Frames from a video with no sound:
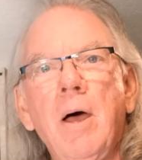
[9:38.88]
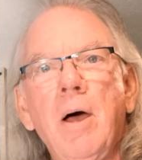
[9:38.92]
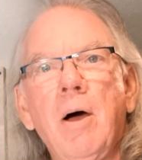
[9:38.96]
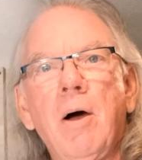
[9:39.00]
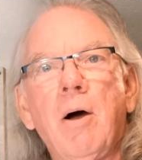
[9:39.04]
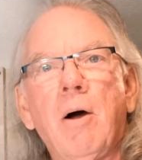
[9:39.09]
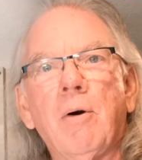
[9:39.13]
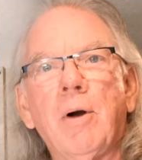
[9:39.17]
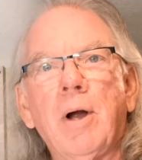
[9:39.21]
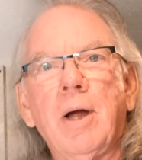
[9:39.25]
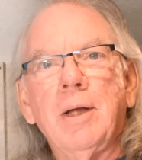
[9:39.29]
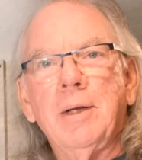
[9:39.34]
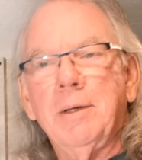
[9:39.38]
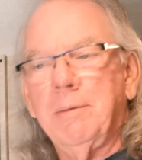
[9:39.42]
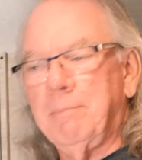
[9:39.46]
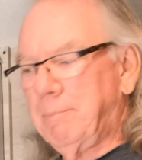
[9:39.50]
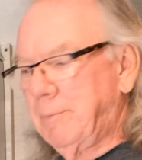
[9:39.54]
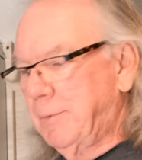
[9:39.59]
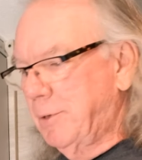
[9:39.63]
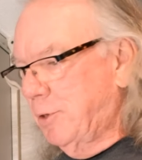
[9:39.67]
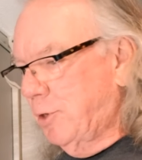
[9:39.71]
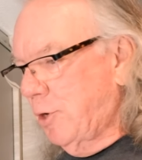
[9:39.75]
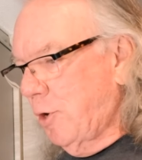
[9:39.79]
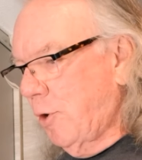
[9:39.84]
Alright,
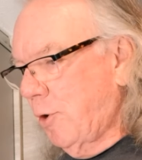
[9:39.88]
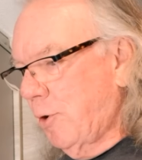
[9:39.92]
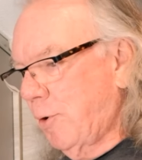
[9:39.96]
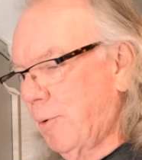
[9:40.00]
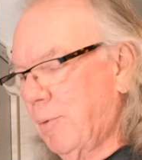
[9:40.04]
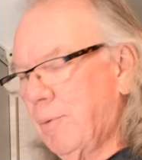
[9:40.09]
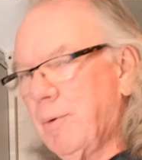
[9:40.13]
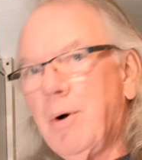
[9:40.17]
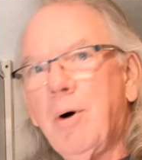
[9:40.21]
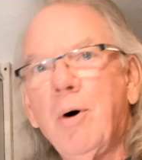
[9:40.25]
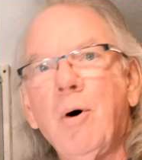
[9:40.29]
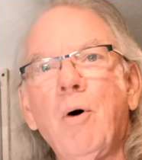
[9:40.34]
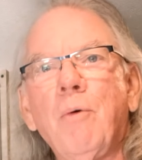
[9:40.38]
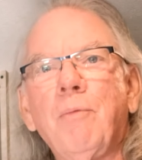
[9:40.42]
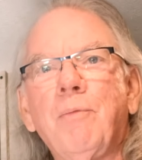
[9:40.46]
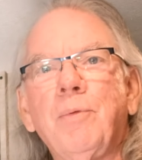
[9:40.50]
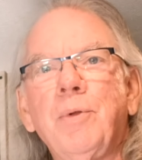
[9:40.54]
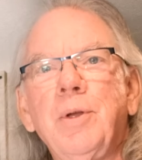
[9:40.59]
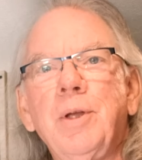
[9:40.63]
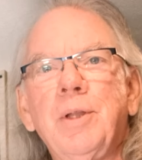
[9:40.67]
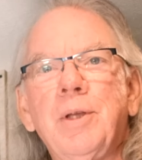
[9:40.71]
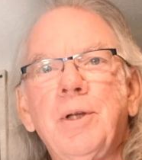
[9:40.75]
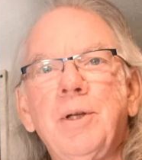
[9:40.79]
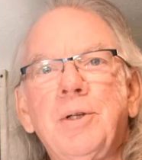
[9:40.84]
so
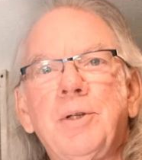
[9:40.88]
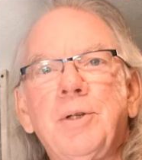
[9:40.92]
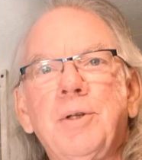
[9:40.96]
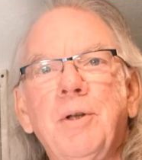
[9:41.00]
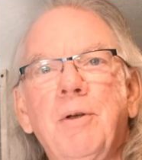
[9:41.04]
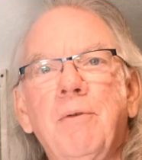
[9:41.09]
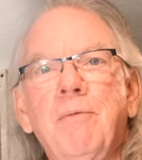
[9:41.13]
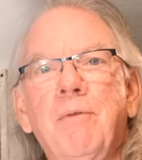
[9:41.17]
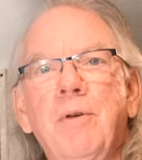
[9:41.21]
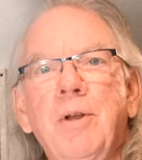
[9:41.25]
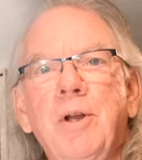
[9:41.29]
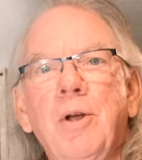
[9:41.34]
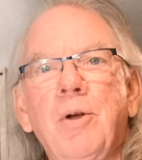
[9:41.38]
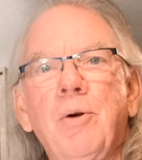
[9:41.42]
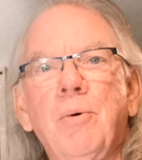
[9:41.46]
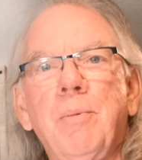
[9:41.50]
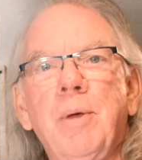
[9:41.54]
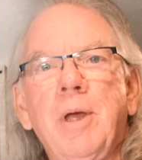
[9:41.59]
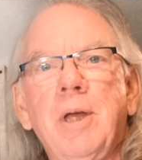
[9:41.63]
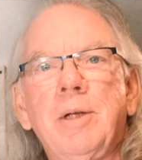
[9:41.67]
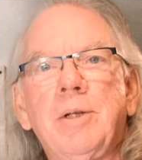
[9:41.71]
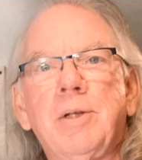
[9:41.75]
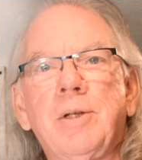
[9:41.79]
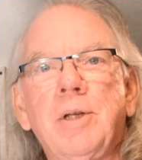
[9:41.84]
hopefully this video
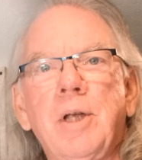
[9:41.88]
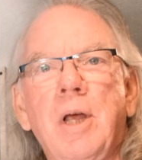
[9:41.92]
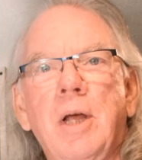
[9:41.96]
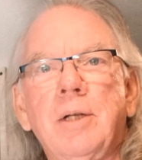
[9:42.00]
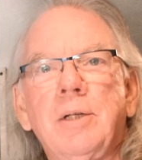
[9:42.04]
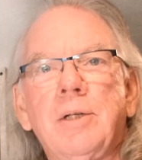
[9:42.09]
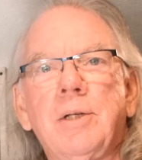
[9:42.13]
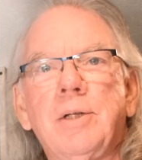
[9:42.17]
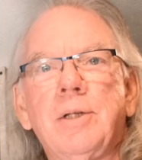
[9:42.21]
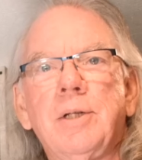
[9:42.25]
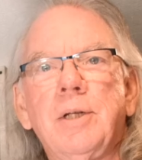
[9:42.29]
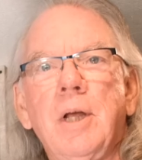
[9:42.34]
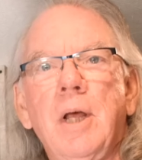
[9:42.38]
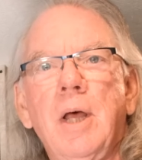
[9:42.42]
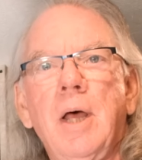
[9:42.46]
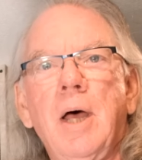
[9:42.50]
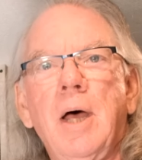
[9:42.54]
made sense.